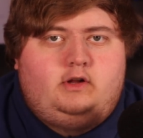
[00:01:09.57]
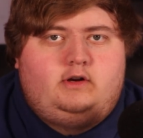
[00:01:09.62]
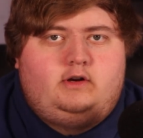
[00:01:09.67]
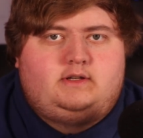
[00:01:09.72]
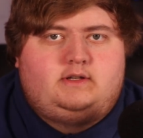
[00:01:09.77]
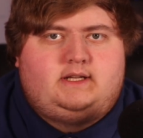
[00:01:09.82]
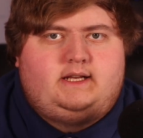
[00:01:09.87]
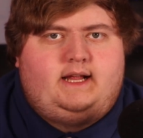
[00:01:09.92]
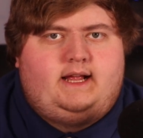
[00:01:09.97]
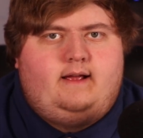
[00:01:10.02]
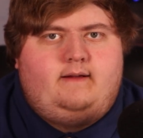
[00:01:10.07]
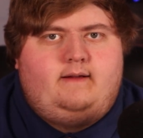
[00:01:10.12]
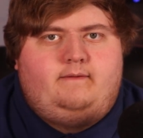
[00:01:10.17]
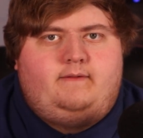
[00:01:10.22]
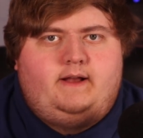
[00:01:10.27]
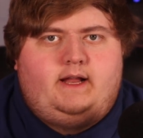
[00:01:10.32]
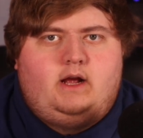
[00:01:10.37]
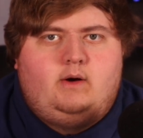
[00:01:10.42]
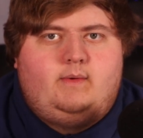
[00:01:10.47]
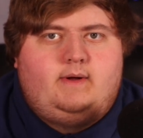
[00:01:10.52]
today, a
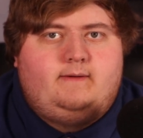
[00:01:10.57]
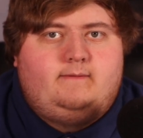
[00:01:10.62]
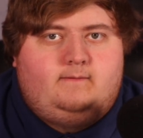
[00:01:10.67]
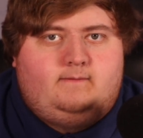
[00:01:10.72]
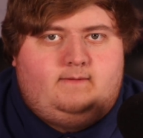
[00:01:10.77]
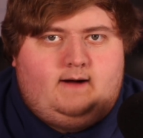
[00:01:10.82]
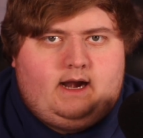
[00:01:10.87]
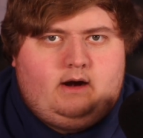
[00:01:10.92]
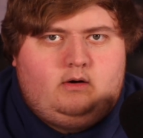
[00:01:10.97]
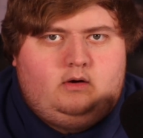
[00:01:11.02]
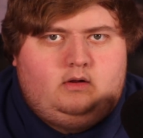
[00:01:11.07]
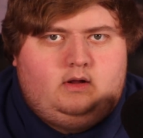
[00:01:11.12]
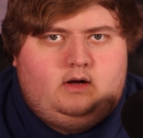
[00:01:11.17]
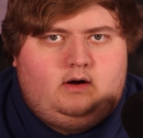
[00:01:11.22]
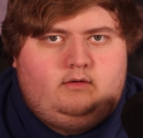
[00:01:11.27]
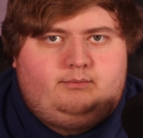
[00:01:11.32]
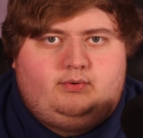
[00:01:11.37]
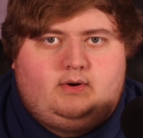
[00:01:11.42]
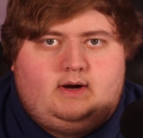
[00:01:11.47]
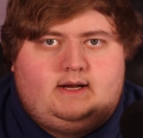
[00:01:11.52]
video went viral
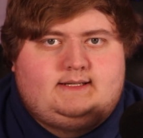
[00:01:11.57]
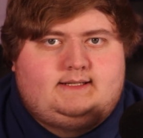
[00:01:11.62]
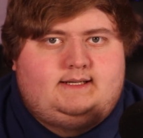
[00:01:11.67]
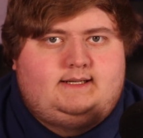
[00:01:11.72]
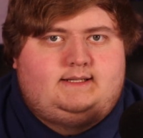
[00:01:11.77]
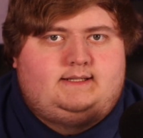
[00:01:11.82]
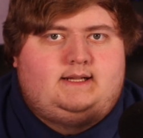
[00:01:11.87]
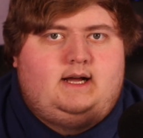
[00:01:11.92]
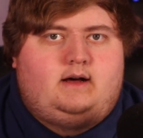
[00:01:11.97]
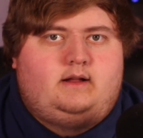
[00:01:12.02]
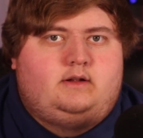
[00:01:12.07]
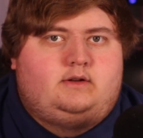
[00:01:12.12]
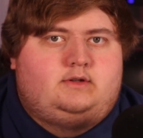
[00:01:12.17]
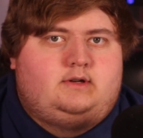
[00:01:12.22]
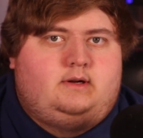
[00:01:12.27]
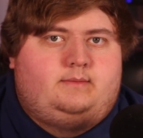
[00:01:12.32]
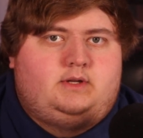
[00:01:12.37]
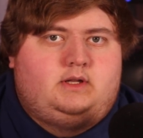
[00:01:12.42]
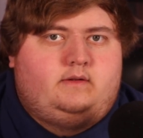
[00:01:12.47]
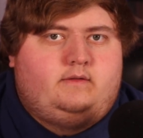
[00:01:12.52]
of President Donald
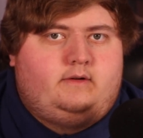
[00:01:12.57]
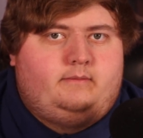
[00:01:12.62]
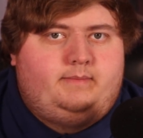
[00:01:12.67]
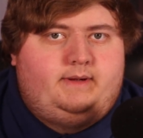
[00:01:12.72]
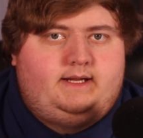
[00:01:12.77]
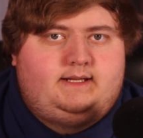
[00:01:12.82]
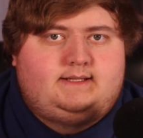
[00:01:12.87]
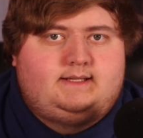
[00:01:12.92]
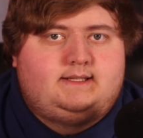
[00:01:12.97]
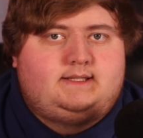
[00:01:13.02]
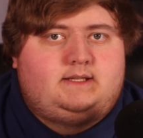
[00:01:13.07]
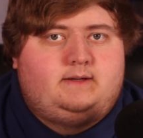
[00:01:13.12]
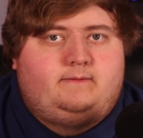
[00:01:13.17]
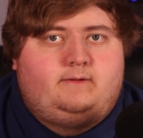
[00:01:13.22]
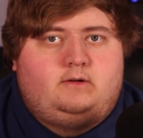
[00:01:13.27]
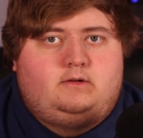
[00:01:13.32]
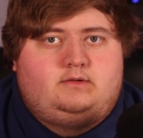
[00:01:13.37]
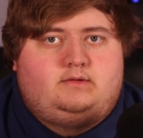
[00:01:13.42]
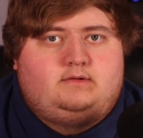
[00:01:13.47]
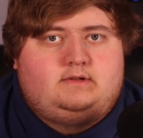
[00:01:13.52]
Trump delivering pizzas to
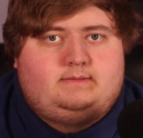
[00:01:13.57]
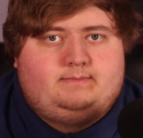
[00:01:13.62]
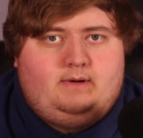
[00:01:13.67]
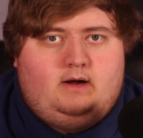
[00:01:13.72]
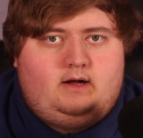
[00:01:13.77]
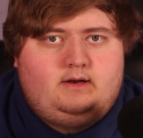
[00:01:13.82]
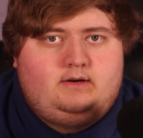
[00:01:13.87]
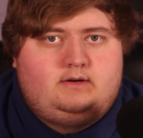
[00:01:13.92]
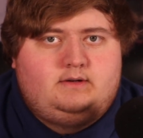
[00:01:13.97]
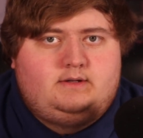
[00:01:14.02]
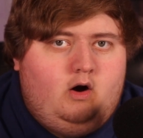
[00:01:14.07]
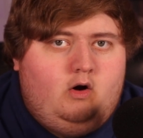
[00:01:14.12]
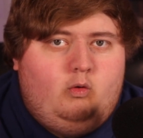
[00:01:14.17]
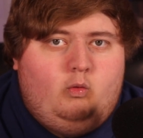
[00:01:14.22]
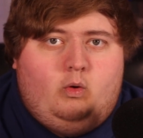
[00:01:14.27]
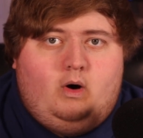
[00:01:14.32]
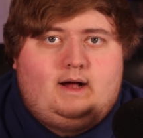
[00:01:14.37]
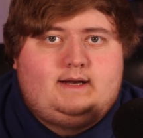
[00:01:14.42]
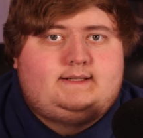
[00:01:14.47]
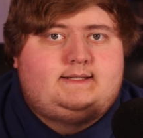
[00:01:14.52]
first responders.
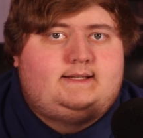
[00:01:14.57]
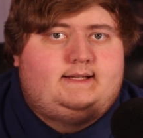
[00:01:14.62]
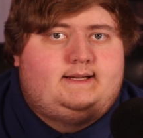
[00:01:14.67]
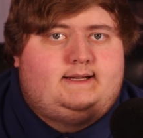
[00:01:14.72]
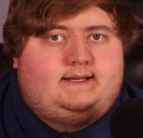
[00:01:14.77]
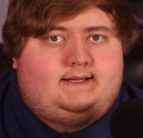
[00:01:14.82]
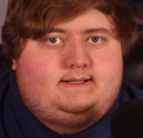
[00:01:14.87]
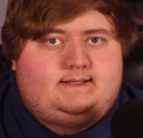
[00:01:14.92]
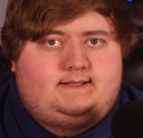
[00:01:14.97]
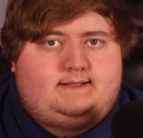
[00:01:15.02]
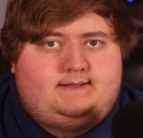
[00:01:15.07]
Watch this.